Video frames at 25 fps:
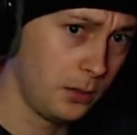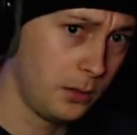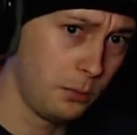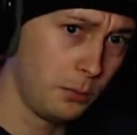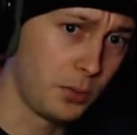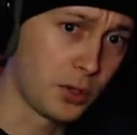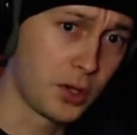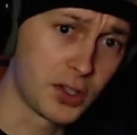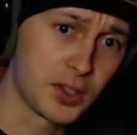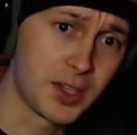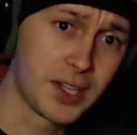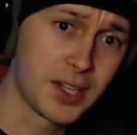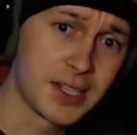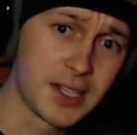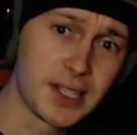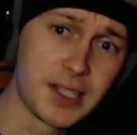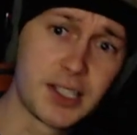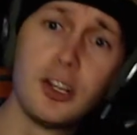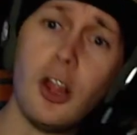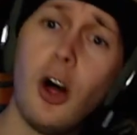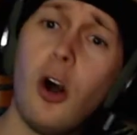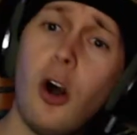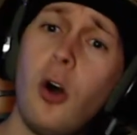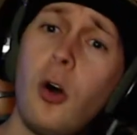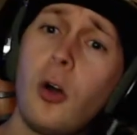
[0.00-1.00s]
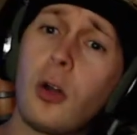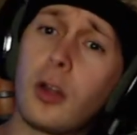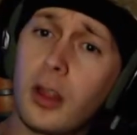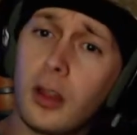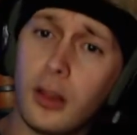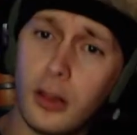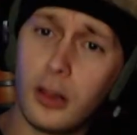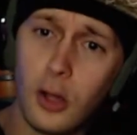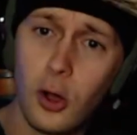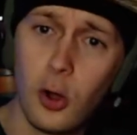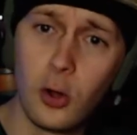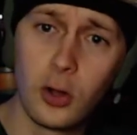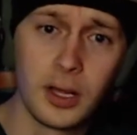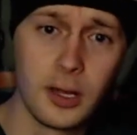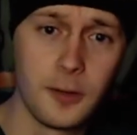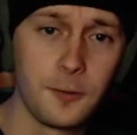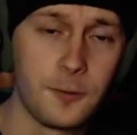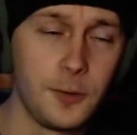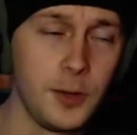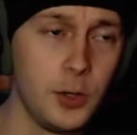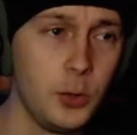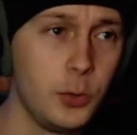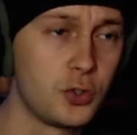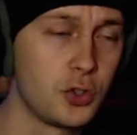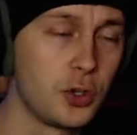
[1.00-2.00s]
Because this is long in the
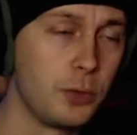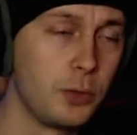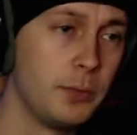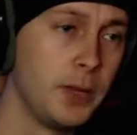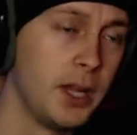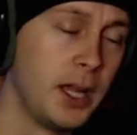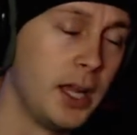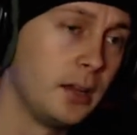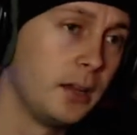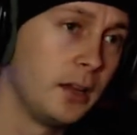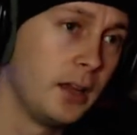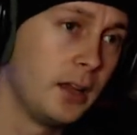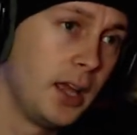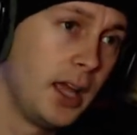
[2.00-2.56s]
future, man.